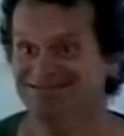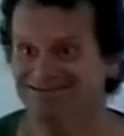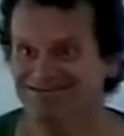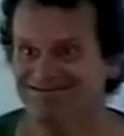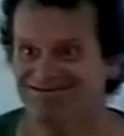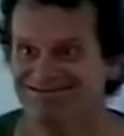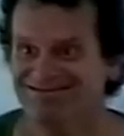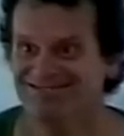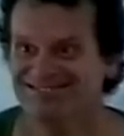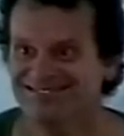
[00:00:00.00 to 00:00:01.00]

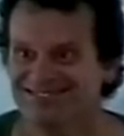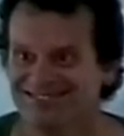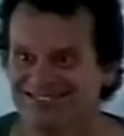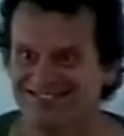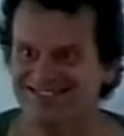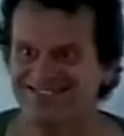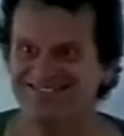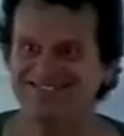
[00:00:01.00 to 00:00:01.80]
No one is speaking in this clip.